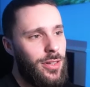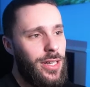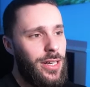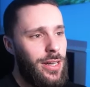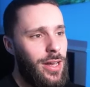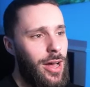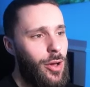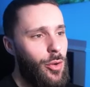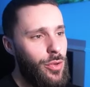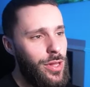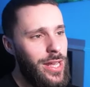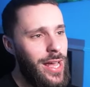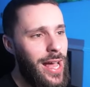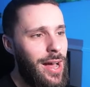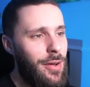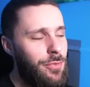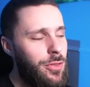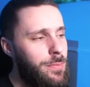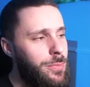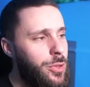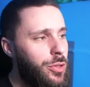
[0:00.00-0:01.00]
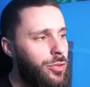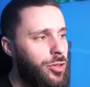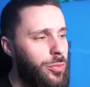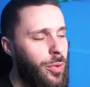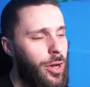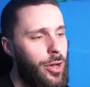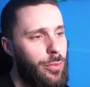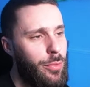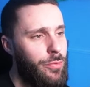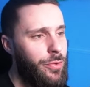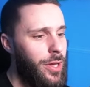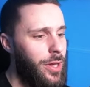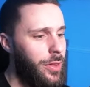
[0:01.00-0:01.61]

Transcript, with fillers: They only have the Mew to work with